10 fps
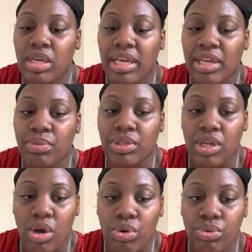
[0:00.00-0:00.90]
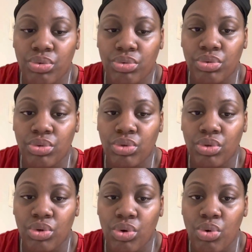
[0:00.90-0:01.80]
He will know
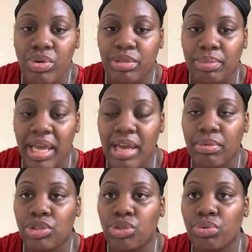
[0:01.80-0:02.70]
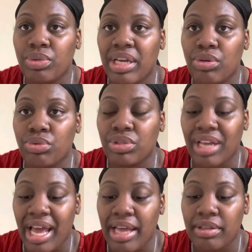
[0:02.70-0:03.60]
who is playing with you and who's
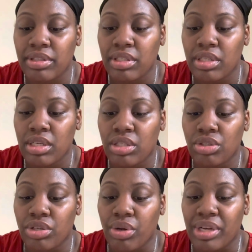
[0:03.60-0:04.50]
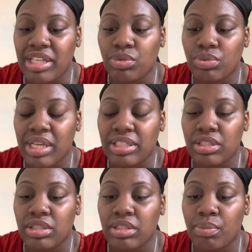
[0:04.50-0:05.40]
not. You know, that's
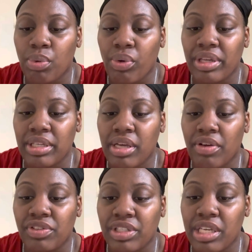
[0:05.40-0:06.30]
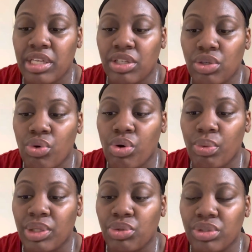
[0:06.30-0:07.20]
the point of seeking the Lord.
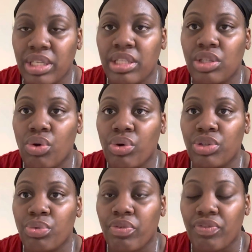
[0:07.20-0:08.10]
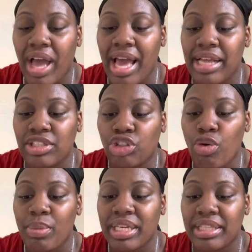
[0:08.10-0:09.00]
When you seek the Lord, you will find so
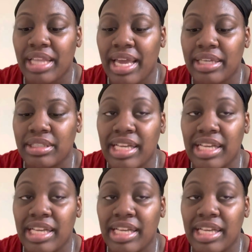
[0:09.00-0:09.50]
many things.